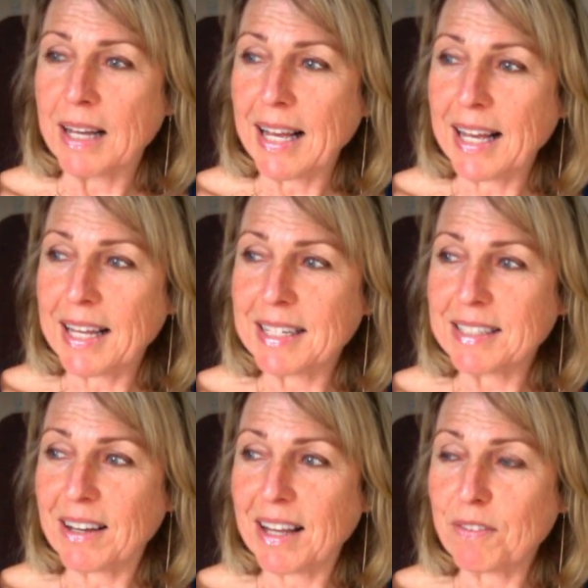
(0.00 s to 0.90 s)

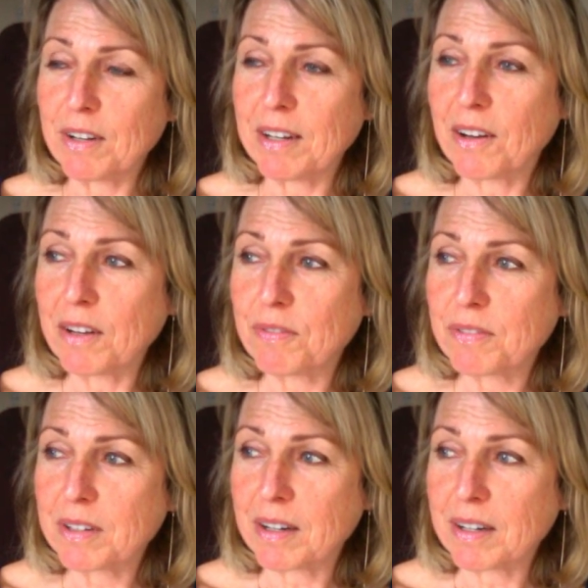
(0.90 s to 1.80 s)
And I have a
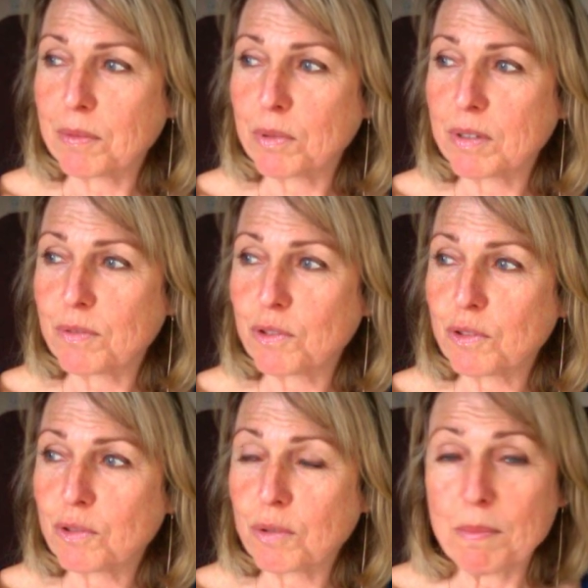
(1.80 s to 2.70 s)
life that I would have
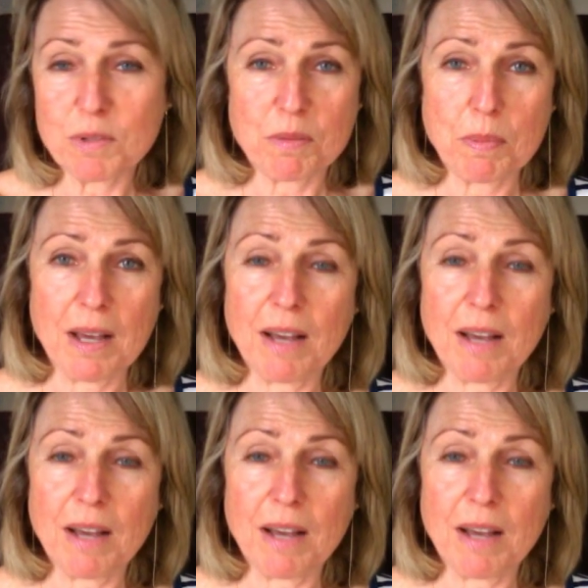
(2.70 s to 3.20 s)
dreamt about.